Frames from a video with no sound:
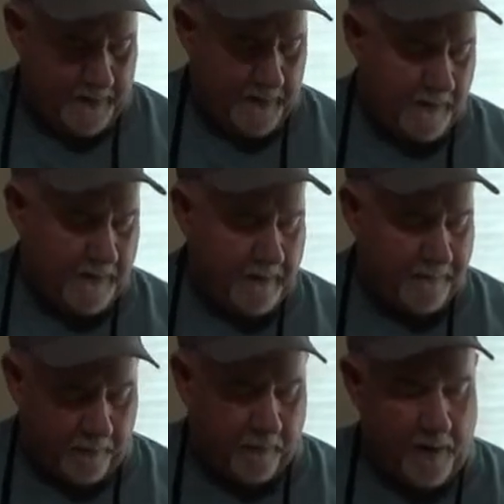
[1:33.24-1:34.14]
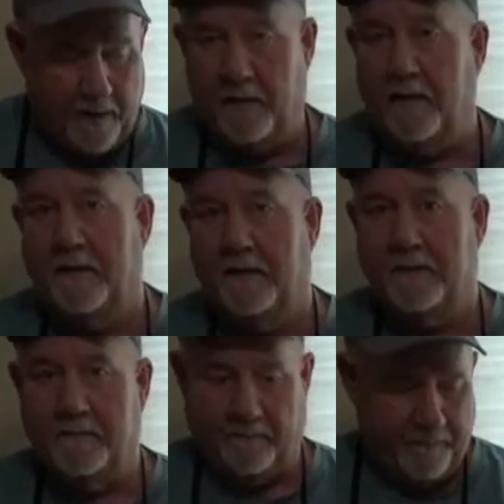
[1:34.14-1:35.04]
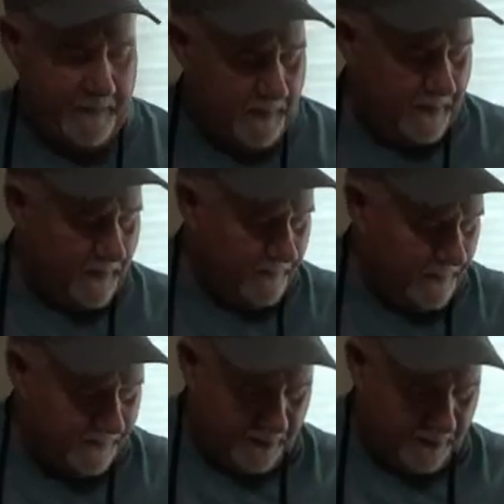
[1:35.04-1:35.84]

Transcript: a cup of water, and then I mixed